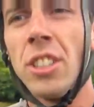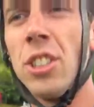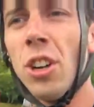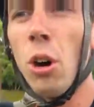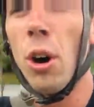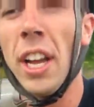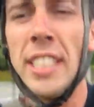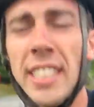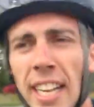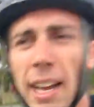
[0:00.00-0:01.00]
So
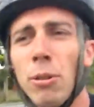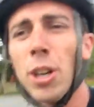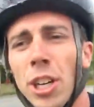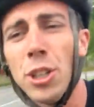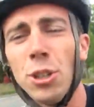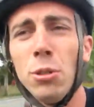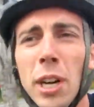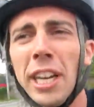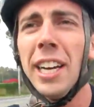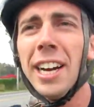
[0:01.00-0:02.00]
instead, we're gonna do
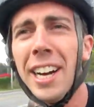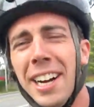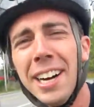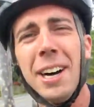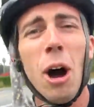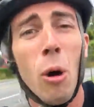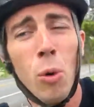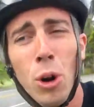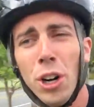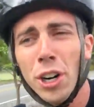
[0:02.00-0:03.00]
a, uh, a
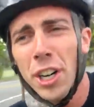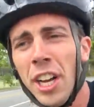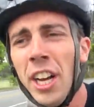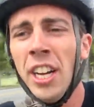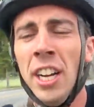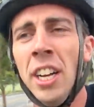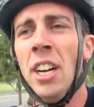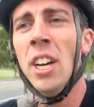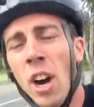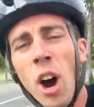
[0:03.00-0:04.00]
word,
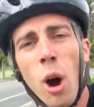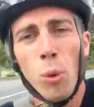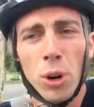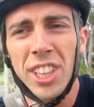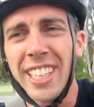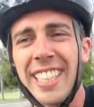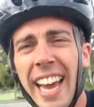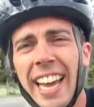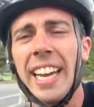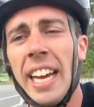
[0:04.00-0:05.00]
a word of the
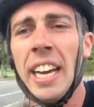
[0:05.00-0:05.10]
day.